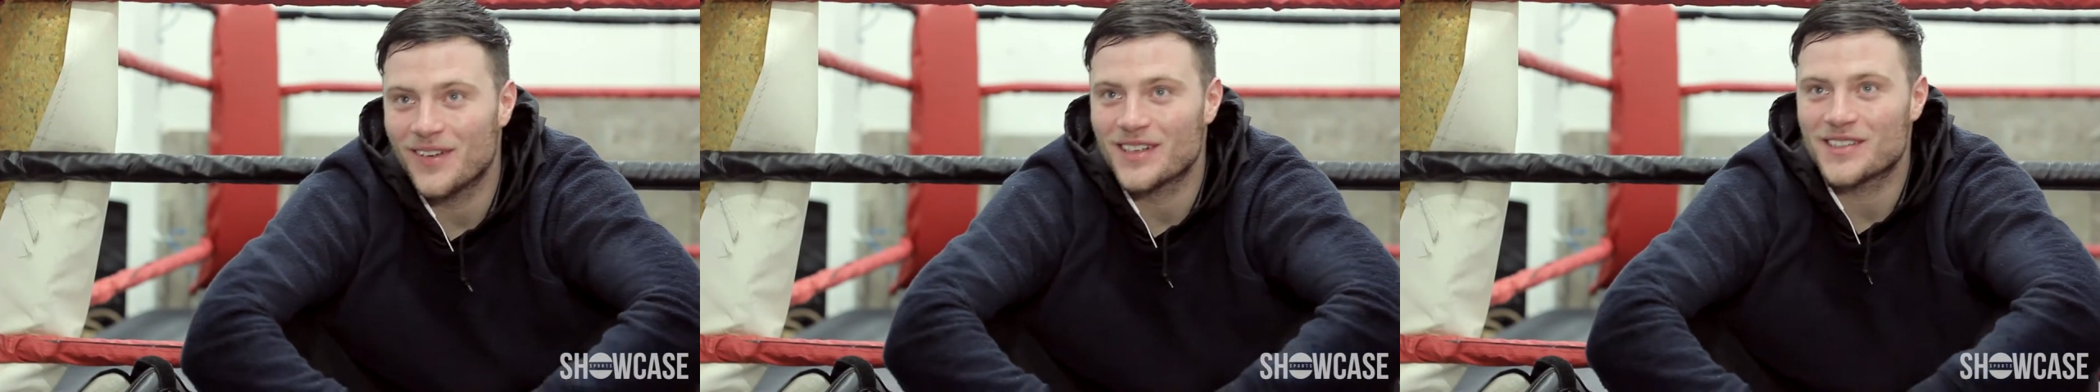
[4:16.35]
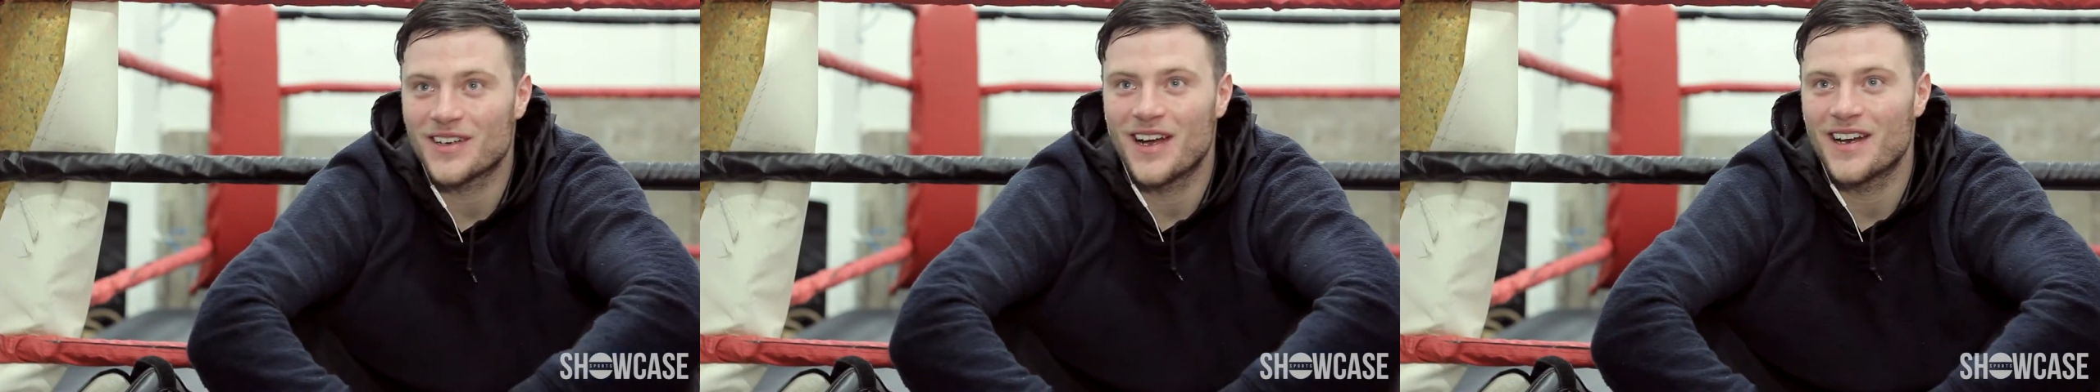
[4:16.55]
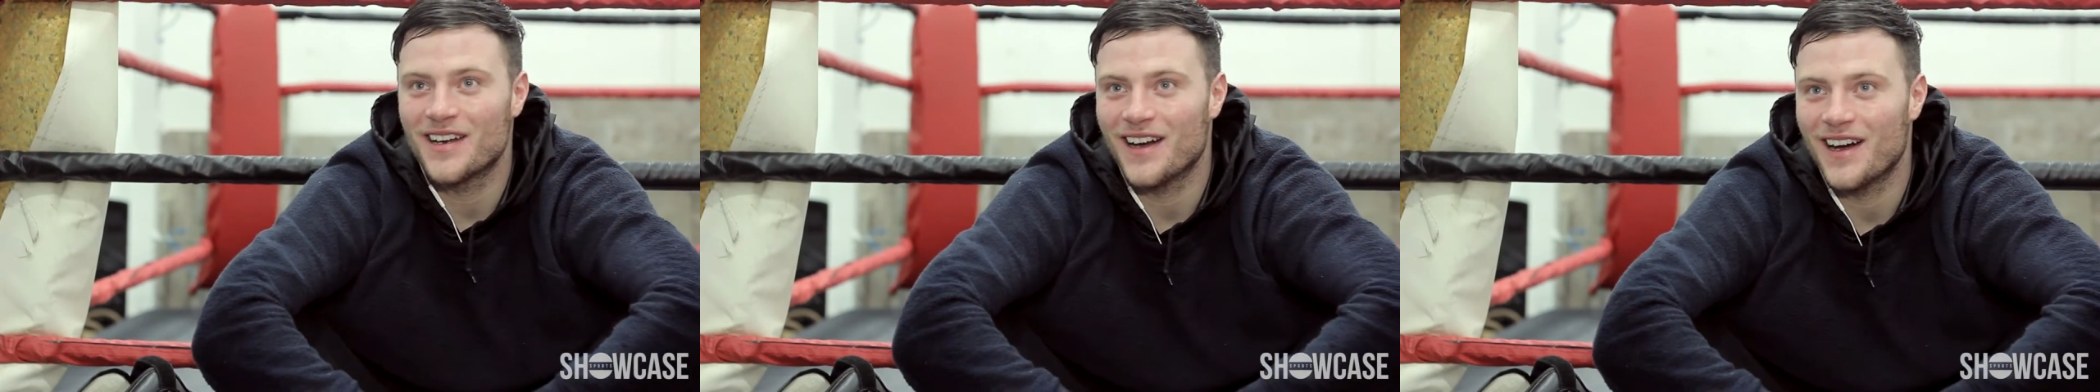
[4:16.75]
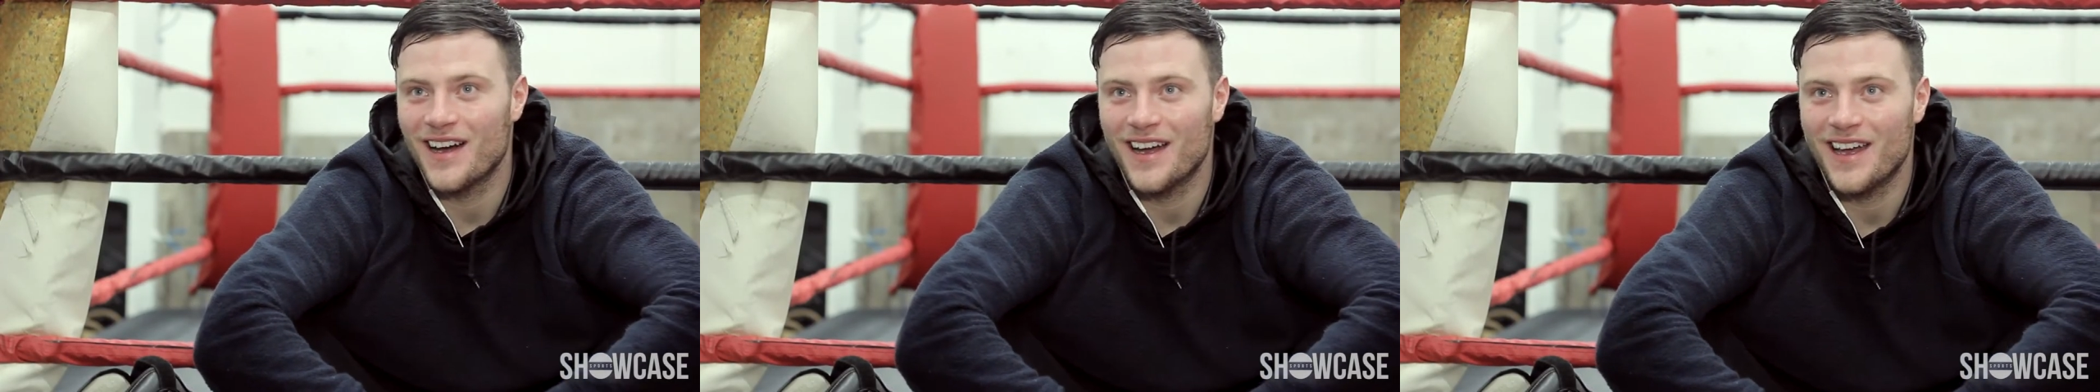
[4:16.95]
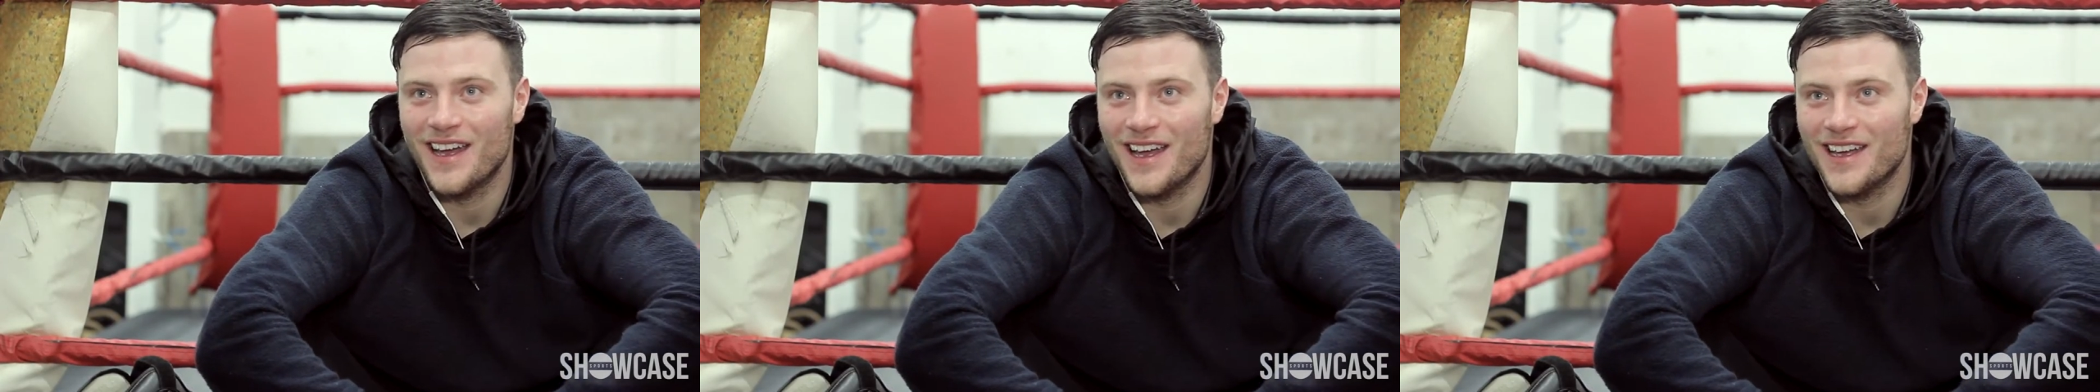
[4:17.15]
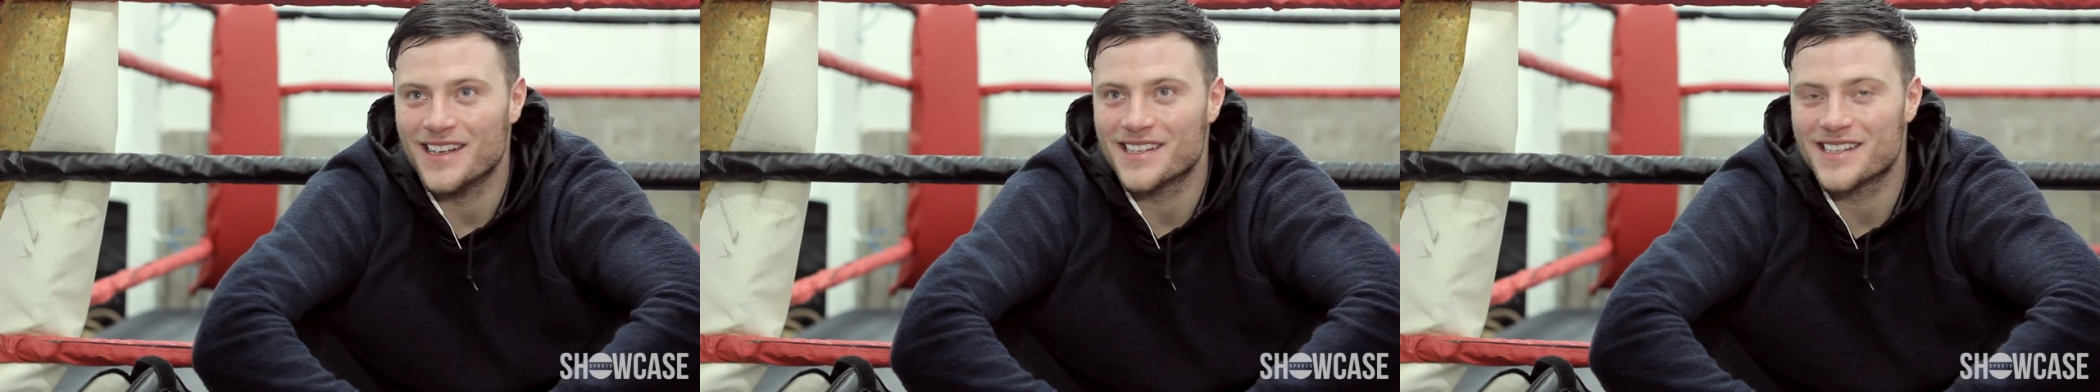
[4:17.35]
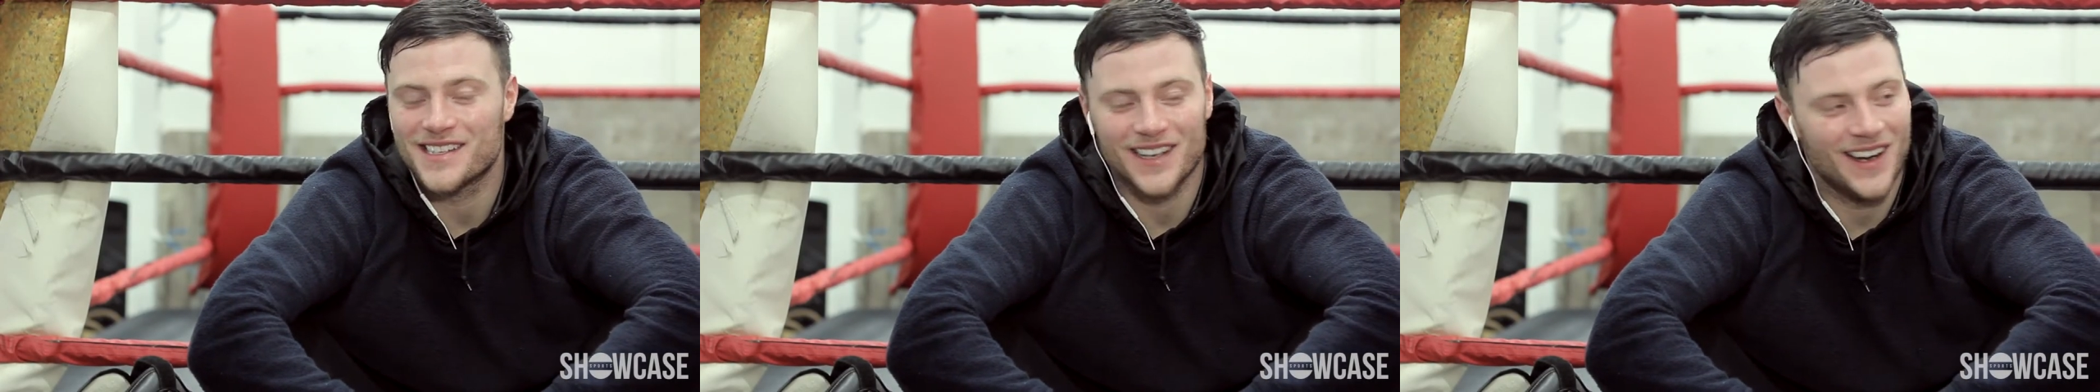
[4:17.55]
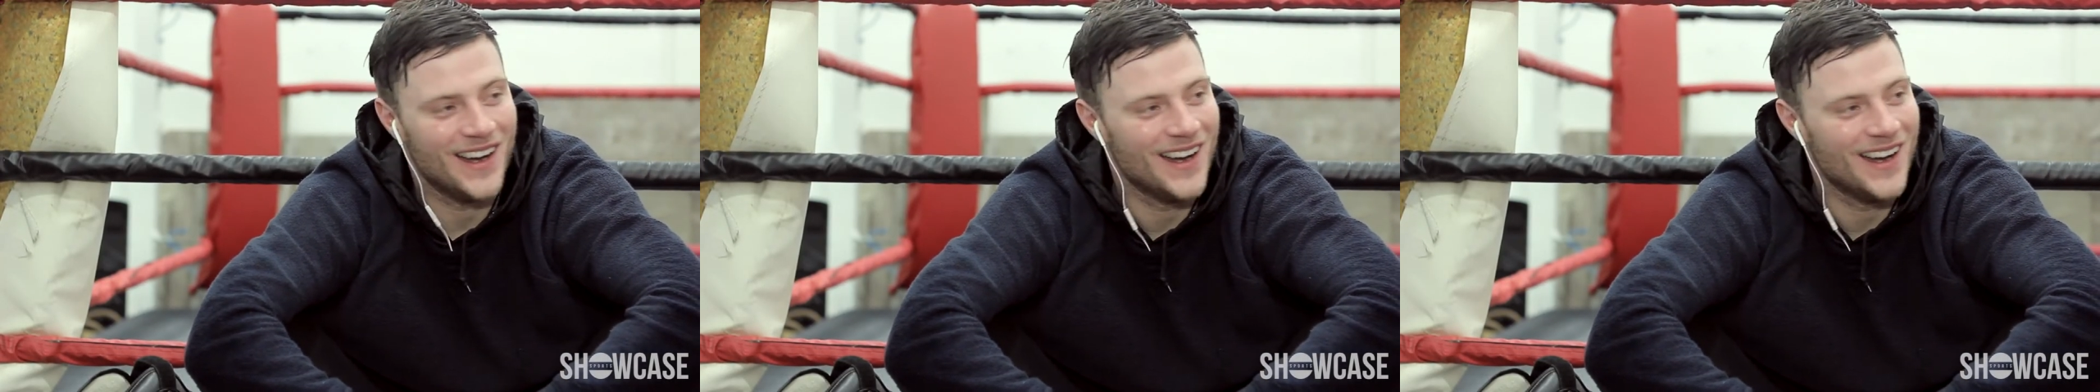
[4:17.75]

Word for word: my trainer is